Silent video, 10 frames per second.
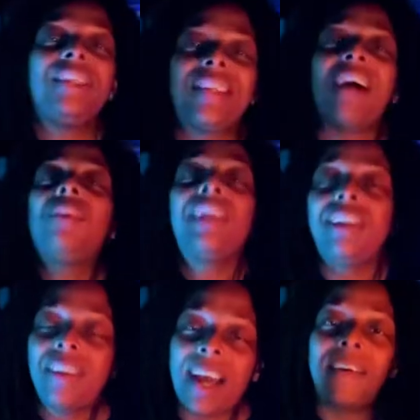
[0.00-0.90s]

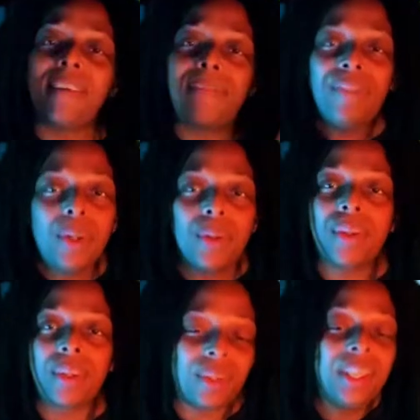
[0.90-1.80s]
telling you how I feel,
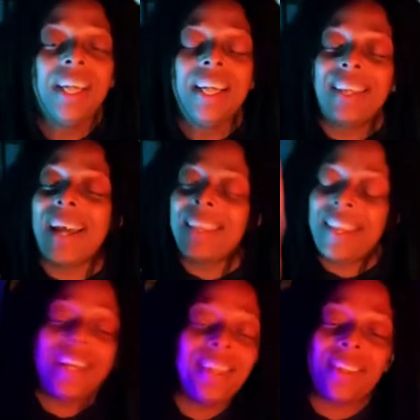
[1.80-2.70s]
though,
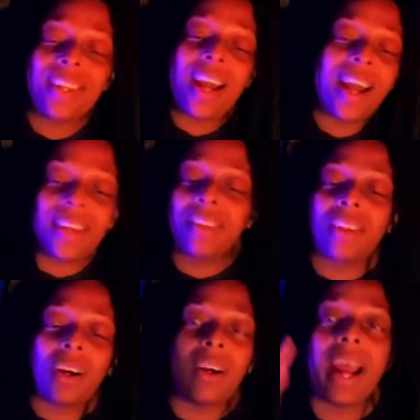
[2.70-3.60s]
that these
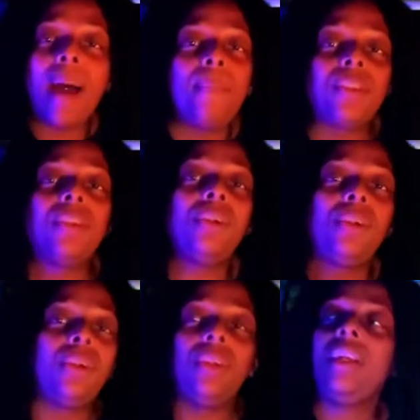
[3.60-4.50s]
guys are
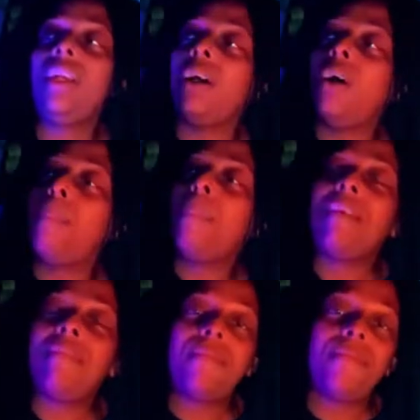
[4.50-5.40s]
absolutely on
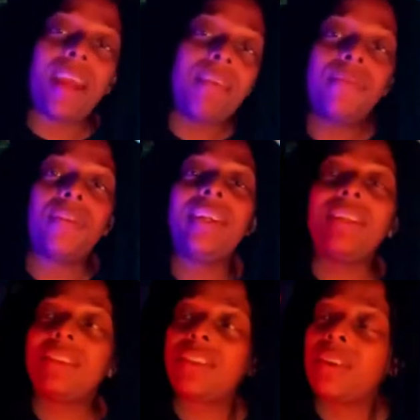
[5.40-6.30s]
my
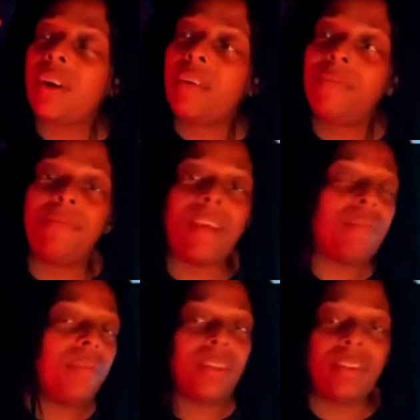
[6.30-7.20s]
favorites of
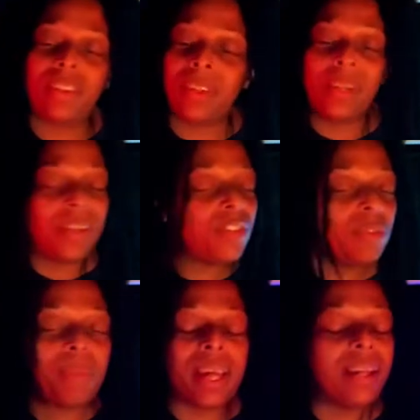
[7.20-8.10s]
favorites
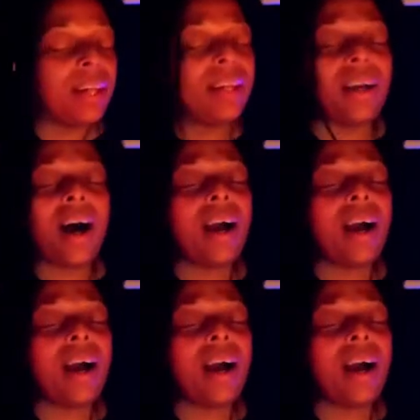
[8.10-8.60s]
list, man. And